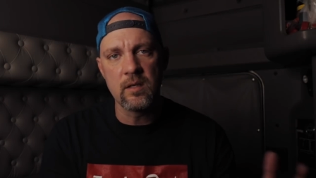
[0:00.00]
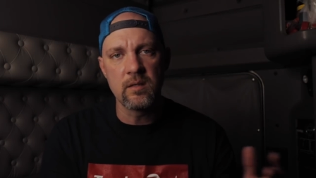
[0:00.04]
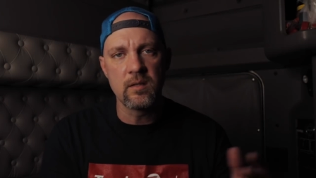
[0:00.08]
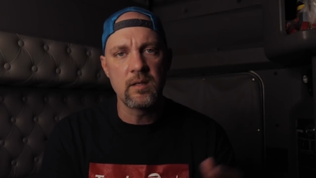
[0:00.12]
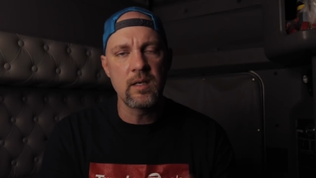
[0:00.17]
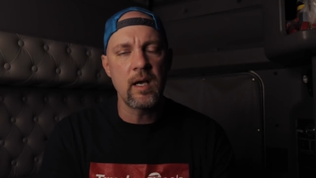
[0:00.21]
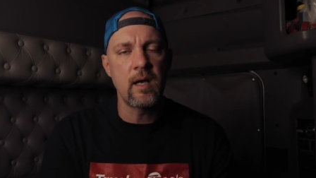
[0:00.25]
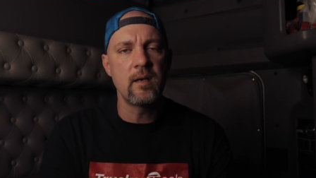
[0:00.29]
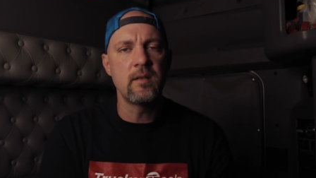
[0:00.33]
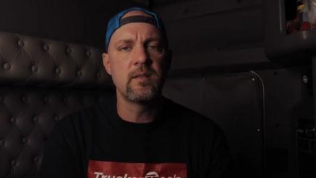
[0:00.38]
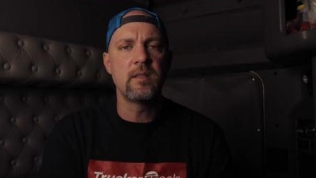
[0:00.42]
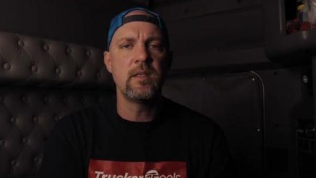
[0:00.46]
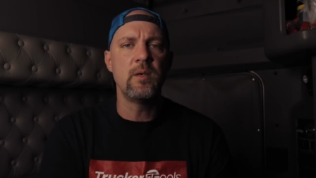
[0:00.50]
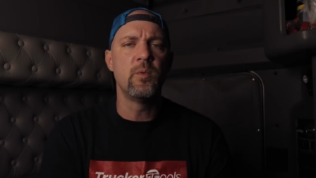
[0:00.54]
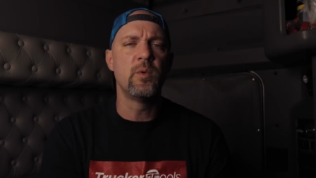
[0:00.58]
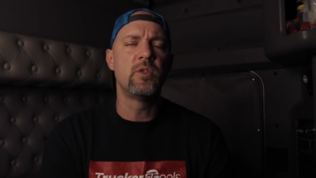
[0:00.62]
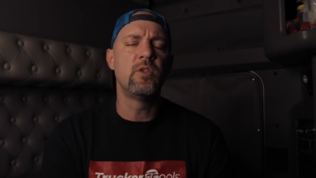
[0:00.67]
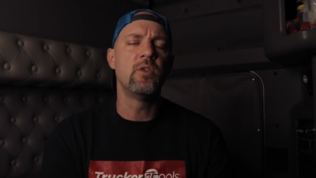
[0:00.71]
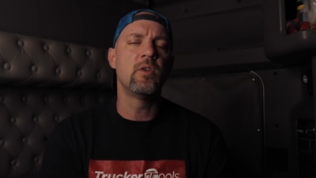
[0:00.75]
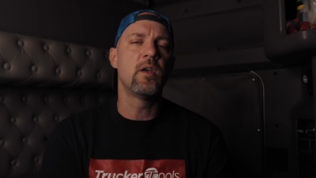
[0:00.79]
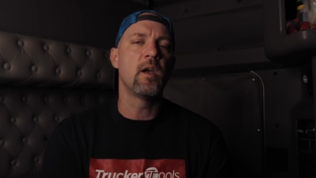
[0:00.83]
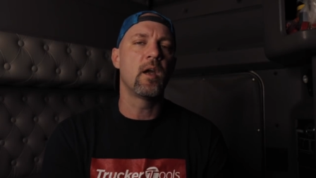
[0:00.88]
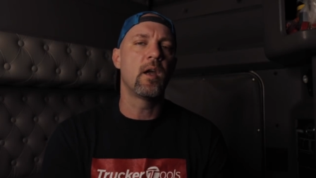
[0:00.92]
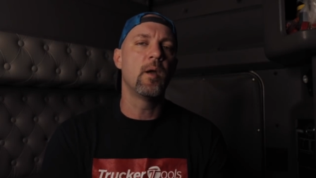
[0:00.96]
and kind of see
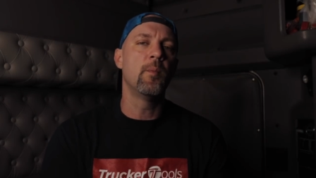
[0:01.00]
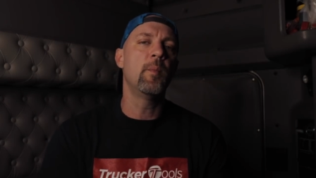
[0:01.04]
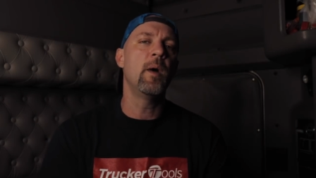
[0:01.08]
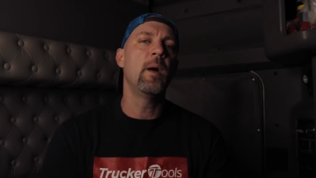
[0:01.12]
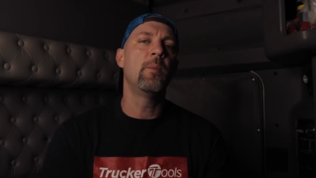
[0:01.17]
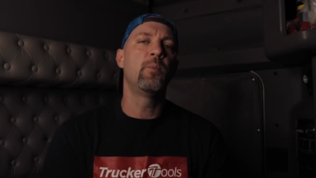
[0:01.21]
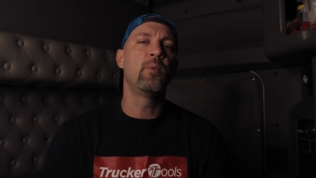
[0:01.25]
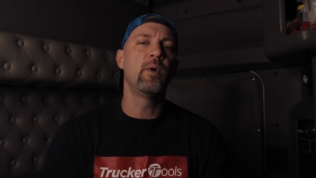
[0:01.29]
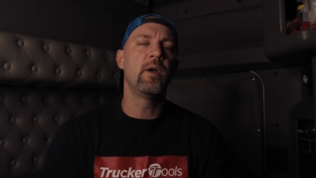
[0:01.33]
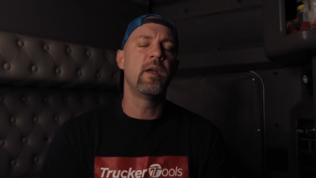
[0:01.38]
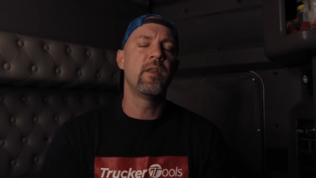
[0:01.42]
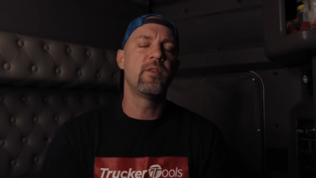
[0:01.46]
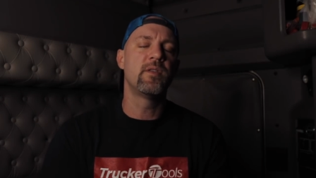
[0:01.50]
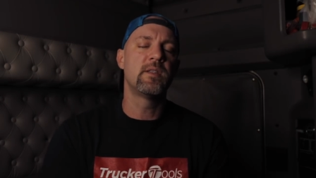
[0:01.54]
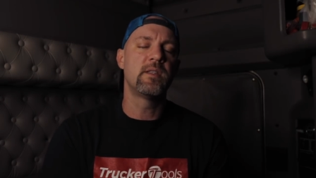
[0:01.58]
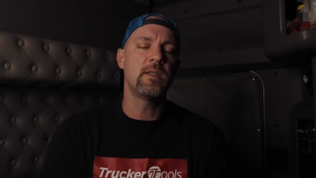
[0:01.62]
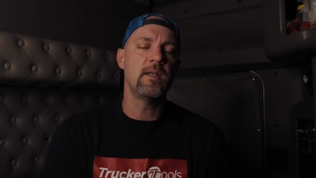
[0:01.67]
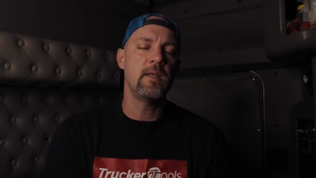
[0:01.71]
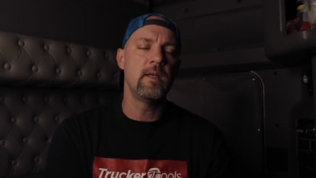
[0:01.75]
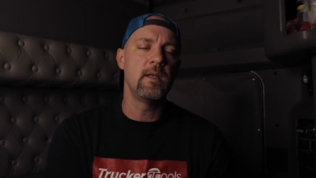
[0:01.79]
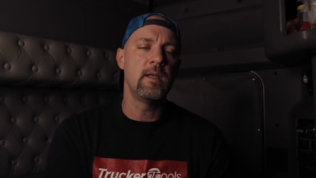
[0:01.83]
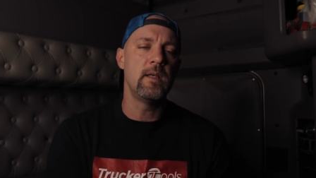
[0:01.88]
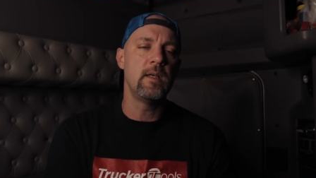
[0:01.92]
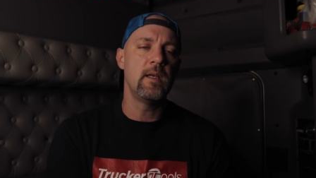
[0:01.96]
what you can come up with,
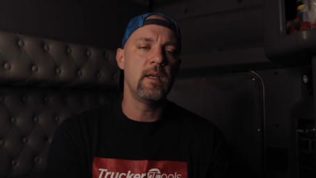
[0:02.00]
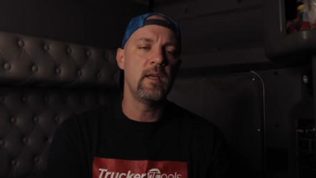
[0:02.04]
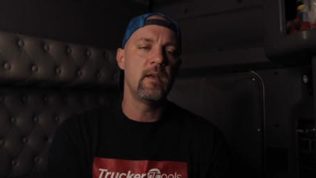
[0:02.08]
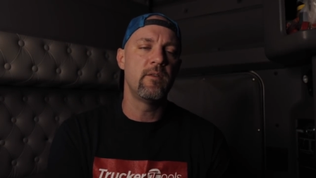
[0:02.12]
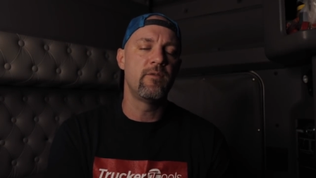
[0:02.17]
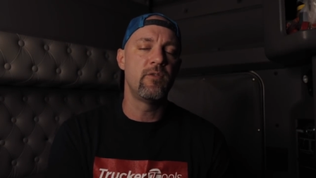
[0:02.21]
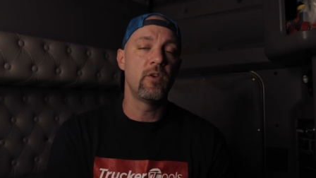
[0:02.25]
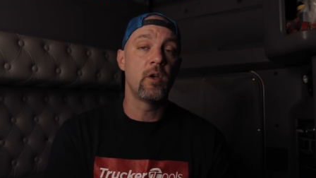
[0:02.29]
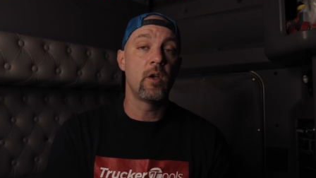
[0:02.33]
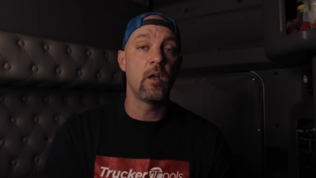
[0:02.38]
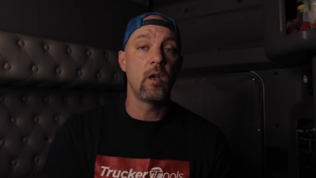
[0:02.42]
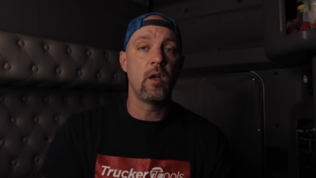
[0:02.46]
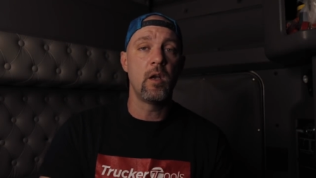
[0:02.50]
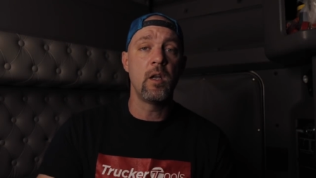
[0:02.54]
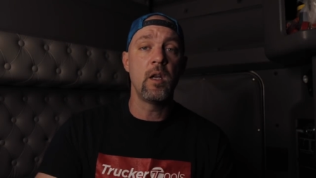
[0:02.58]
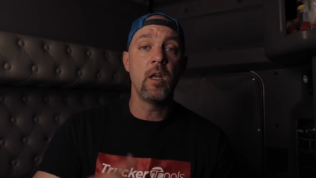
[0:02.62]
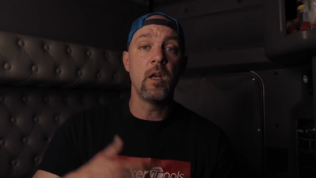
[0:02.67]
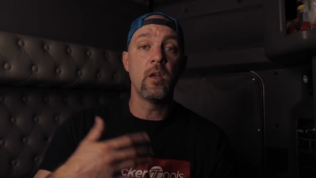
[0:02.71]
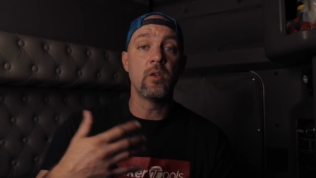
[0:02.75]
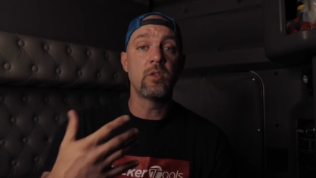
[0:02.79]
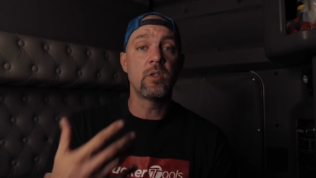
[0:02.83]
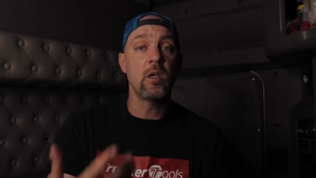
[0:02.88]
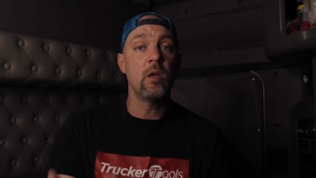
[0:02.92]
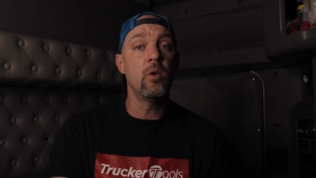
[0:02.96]
see if you're gonna
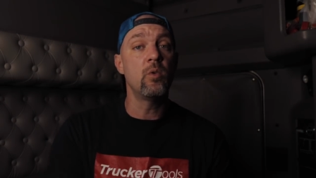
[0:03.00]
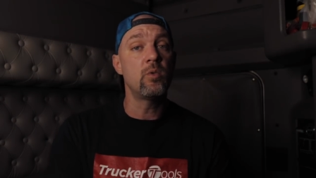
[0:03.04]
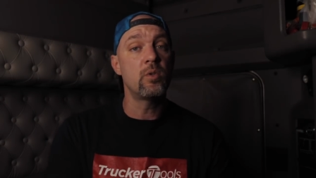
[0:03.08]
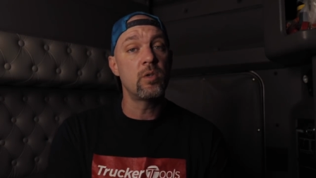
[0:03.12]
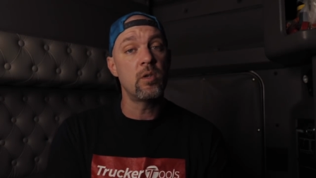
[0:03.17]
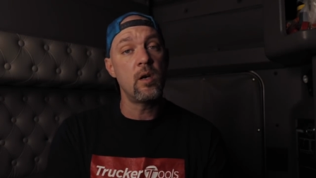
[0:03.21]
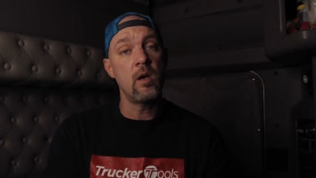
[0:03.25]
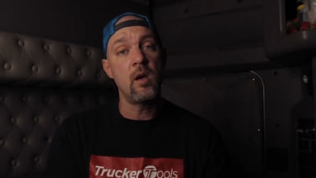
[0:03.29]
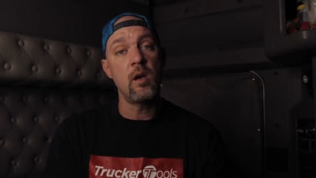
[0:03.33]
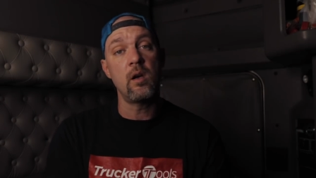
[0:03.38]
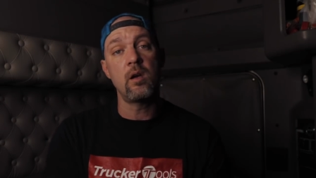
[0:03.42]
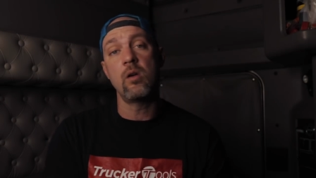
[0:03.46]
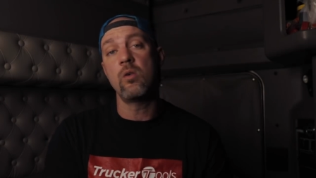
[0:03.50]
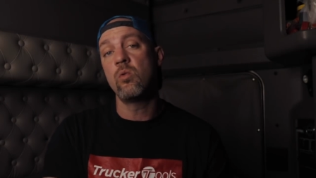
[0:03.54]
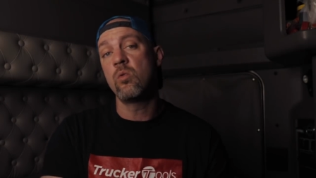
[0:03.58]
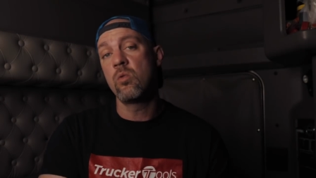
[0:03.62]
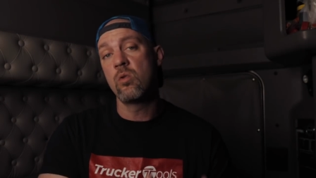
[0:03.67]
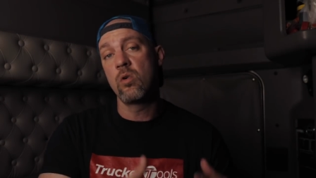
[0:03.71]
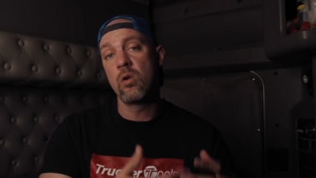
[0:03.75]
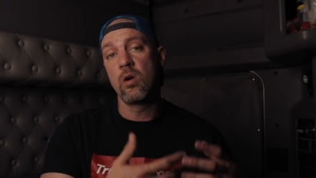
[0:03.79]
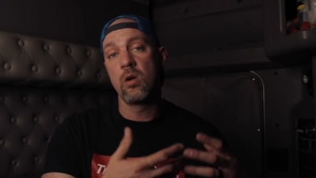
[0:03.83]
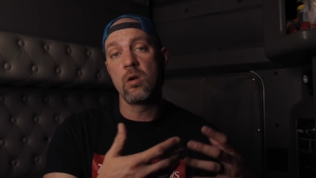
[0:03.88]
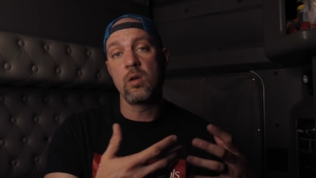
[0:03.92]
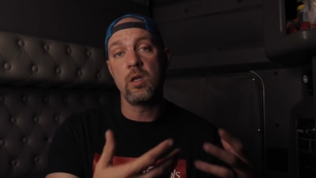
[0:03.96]
need a tow truck
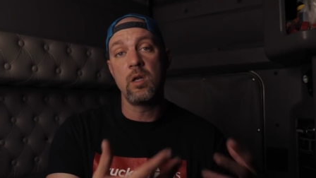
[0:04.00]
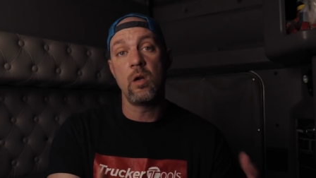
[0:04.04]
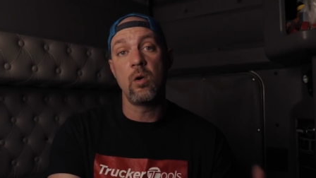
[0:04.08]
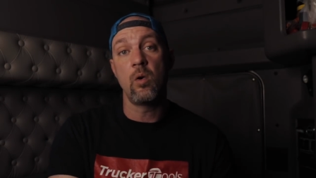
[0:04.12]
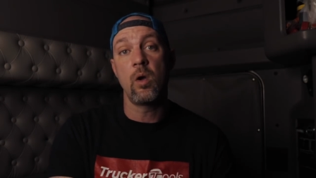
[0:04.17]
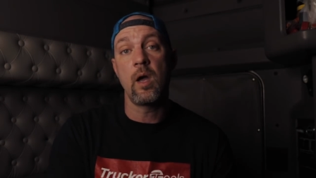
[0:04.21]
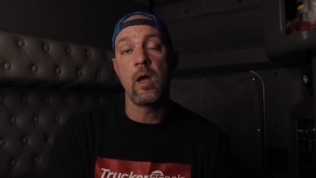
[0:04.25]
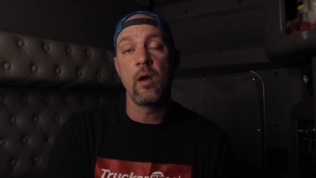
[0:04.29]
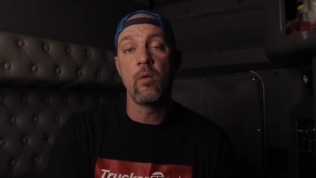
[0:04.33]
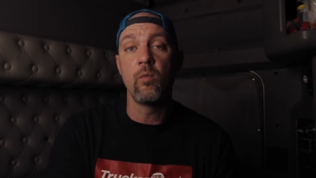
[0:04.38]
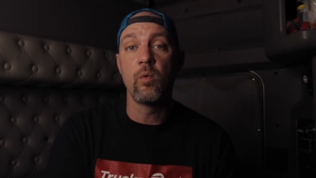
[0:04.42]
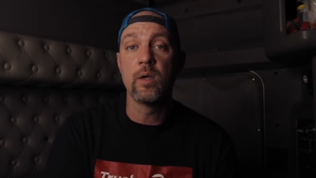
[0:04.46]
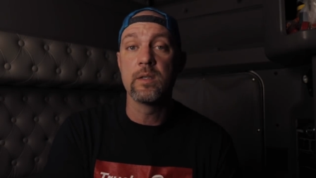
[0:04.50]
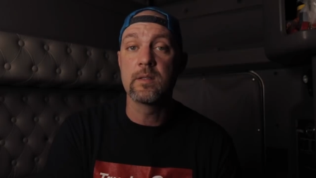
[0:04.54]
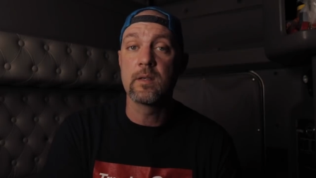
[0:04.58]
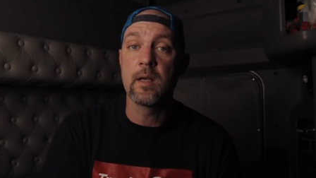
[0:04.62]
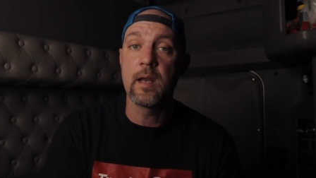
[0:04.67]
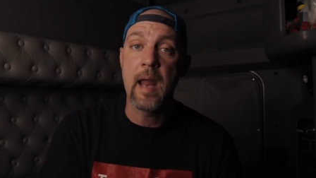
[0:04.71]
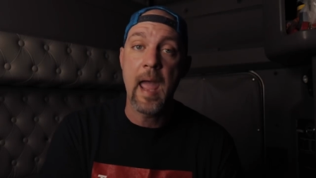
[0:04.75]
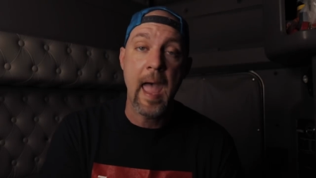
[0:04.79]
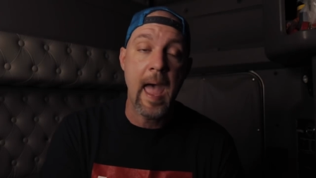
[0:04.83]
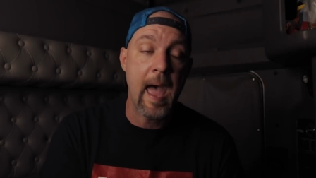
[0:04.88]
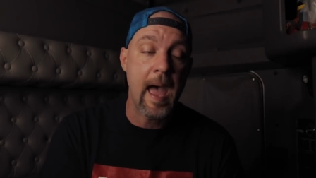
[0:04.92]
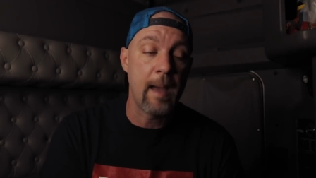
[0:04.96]
or, you know, kind of
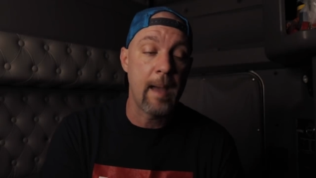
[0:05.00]
what's gonna